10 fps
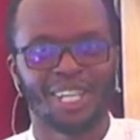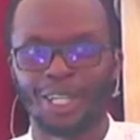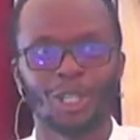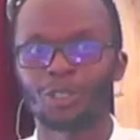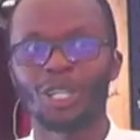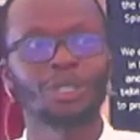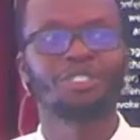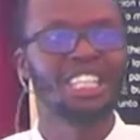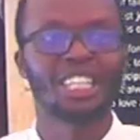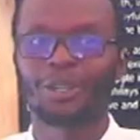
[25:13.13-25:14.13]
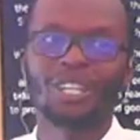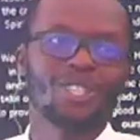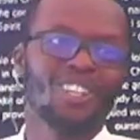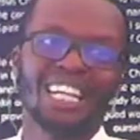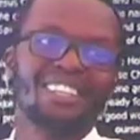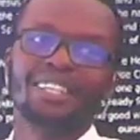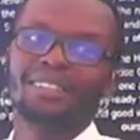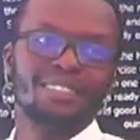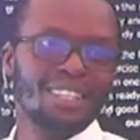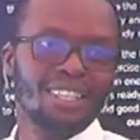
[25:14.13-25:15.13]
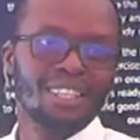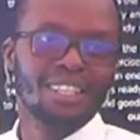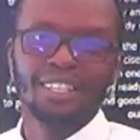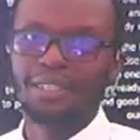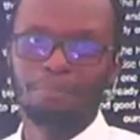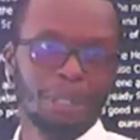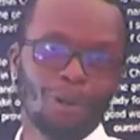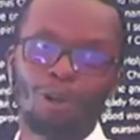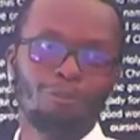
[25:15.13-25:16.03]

You don't want to think or reason like the people